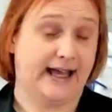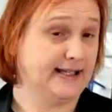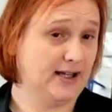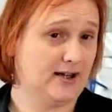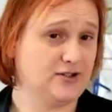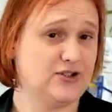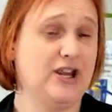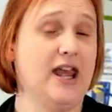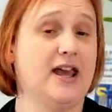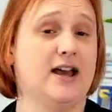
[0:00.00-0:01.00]
And last
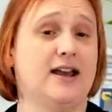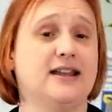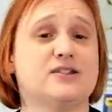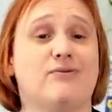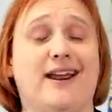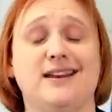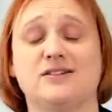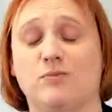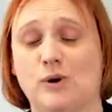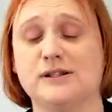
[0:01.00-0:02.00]
year, its
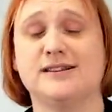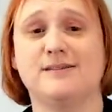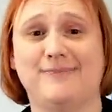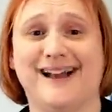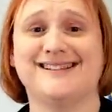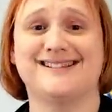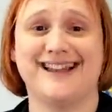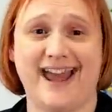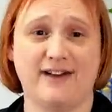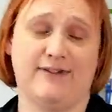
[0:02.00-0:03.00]
range was the best
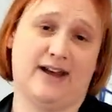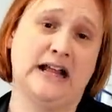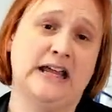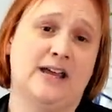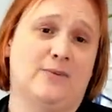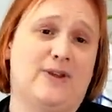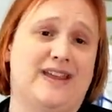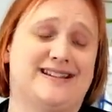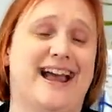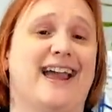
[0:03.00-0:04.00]
ever, with
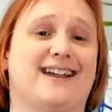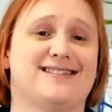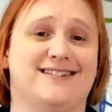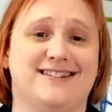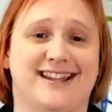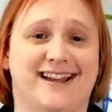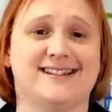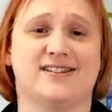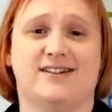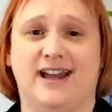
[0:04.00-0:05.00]
its excellent
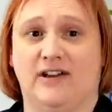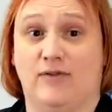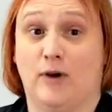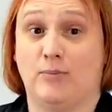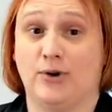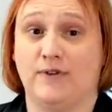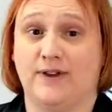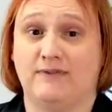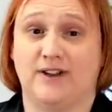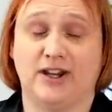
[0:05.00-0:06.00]
SRF
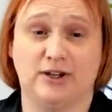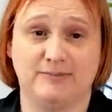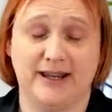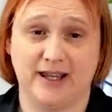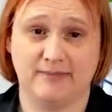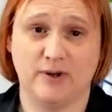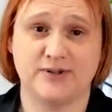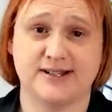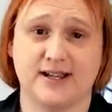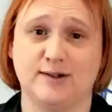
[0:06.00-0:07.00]
proving that it could make a
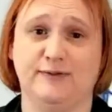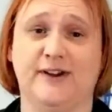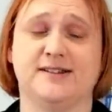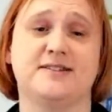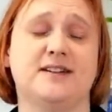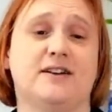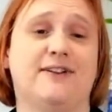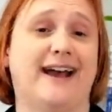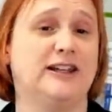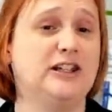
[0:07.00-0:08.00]
motorcycle fast enough
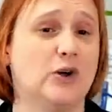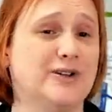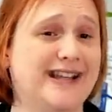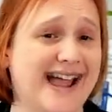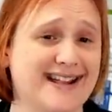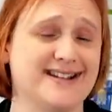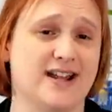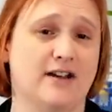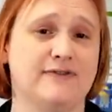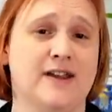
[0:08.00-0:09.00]
and long-legged
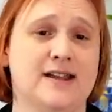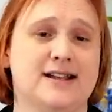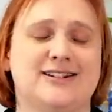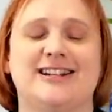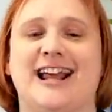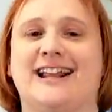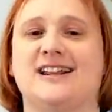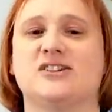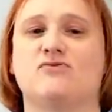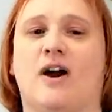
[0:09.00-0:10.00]
enough to tackle
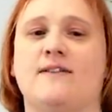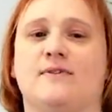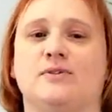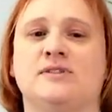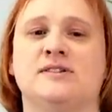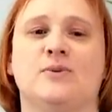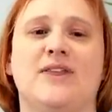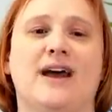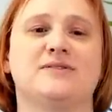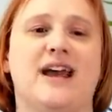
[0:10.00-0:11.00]
its rivals
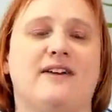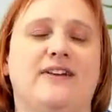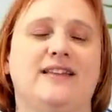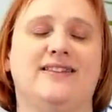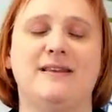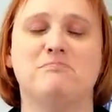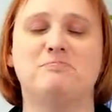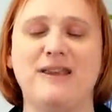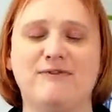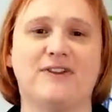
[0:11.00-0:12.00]
without having the
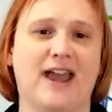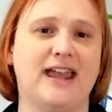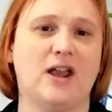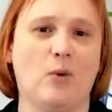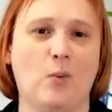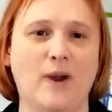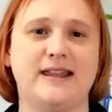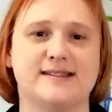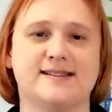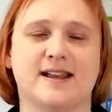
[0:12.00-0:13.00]
beefcake
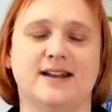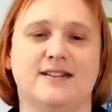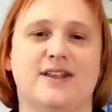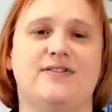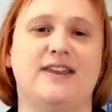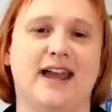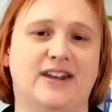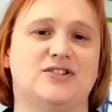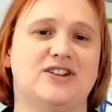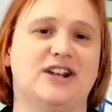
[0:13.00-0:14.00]
weights that the
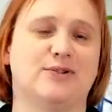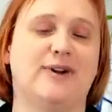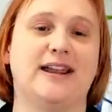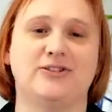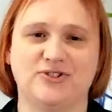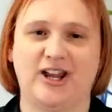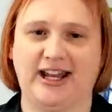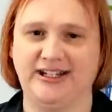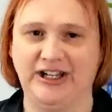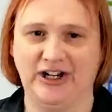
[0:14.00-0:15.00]
Energica range
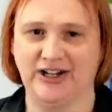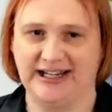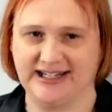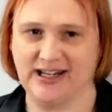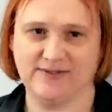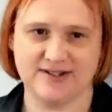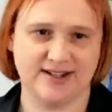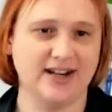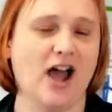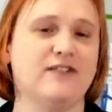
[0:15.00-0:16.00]
and
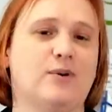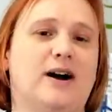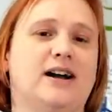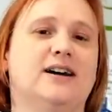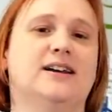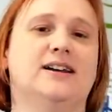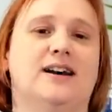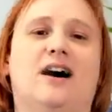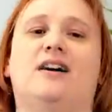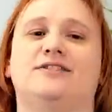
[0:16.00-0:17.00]
Harley-Davidson Livewire
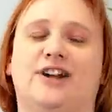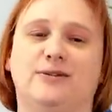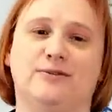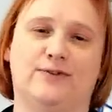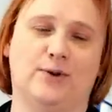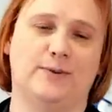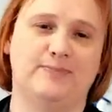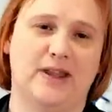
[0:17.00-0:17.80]
are known for.